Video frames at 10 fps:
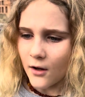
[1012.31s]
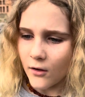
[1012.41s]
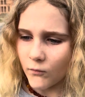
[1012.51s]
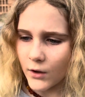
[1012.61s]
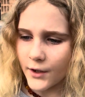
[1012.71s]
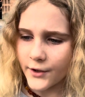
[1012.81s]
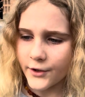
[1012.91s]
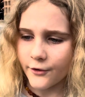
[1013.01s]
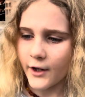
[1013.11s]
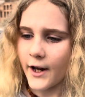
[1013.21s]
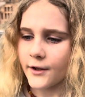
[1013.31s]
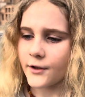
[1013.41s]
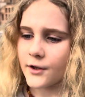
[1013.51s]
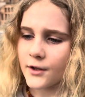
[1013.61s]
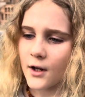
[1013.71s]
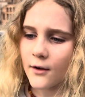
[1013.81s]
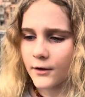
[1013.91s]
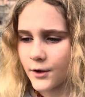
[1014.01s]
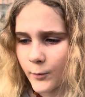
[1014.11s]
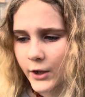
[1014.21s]
was created
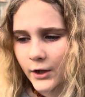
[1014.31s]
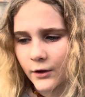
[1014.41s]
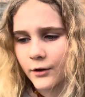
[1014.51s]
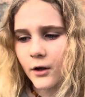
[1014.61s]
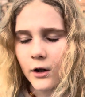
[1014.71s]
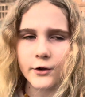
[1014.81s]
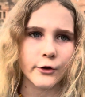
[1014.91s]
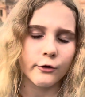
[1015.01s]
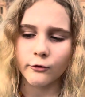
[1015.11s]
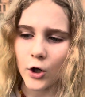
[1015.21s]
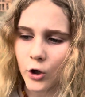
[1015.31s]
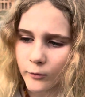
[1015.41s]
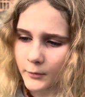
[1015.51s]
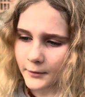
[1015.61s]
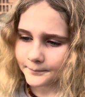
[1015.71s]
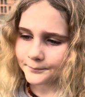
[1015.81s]
to be a new Rome.